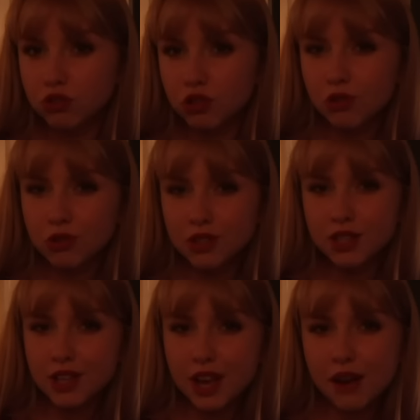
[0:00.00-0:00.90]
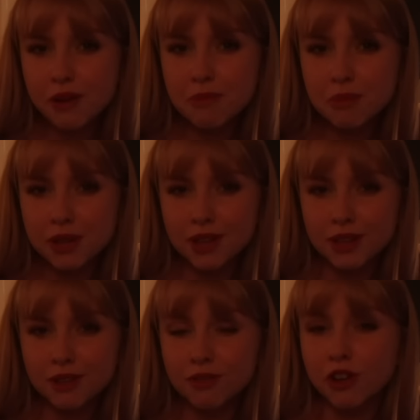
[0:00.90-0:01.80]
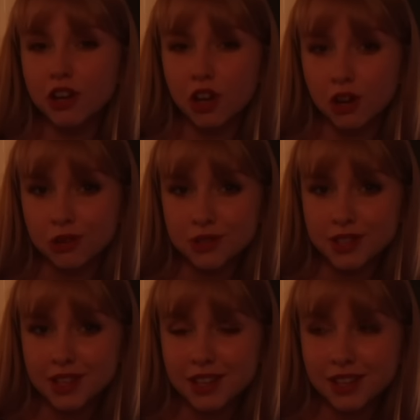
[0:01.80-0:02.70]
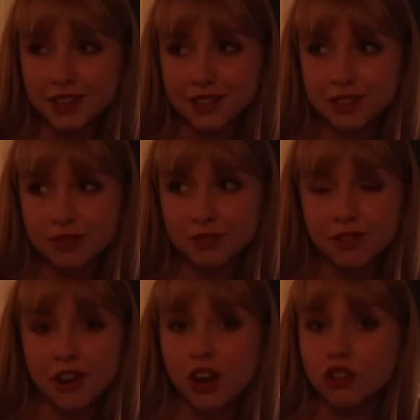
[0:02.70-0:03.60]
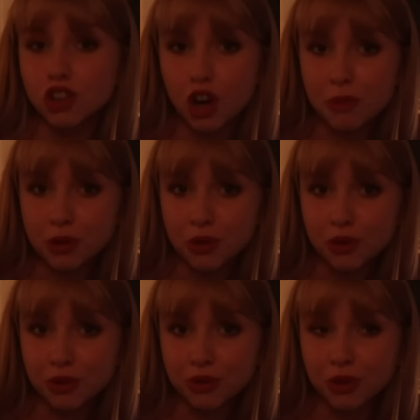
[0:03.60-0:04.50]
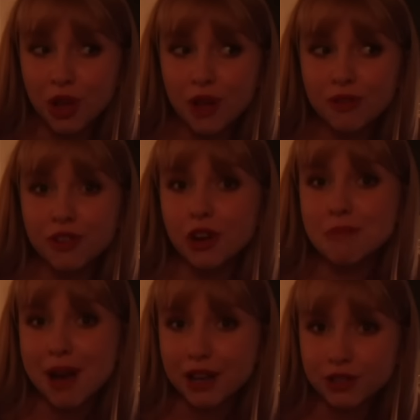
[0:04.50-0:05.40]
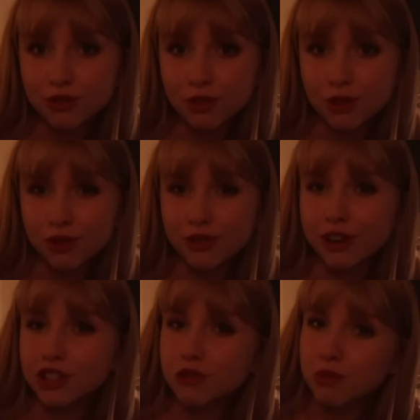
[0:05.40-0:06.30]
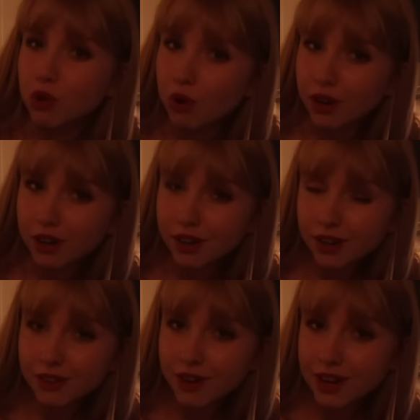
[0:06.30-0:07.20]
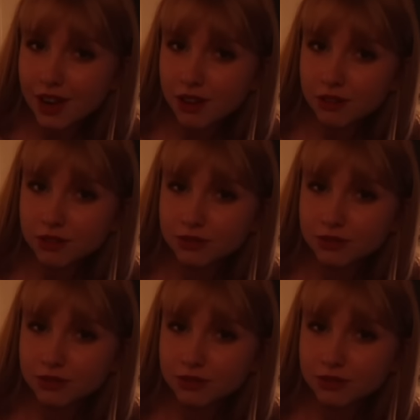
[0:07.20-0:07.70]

Do you see how I'm being very cozy, very autumnal, very mindful, very demure right now?